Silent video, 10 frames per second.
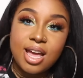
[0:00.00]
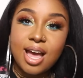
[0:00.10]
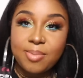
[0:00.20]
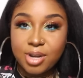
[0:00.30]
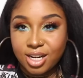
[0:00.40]

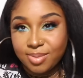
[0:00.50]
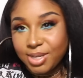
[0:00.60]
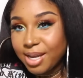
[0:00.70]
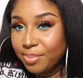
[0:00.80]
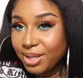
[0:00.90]
I'm not going to
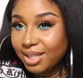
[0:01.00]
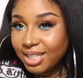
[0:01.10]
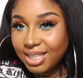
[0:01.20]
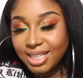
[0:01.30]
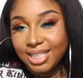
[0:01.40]
be
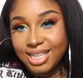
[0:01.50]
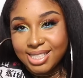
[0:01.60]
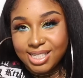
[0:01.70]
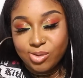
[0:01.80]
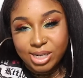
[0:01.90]
completely
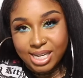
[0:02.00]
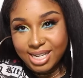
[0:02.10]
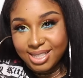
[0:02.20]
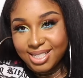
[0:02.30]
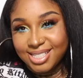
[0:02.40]
lazy when I
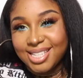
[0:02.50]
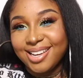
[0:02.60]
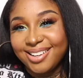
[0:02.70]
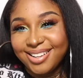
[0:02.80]
edit this.